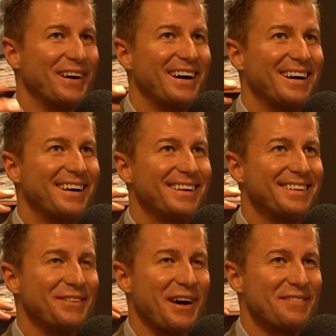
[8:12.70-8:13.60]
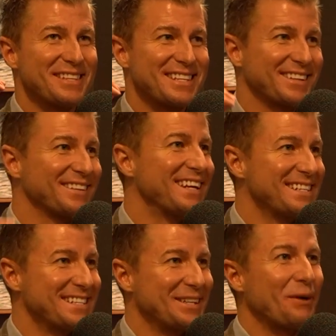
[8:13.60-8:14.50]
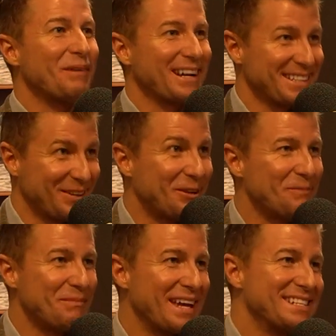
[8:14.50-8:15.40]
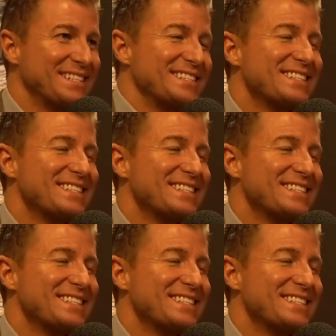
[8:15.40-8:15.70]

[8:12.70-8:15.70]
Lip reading: have this inclination to go back to calling them patients.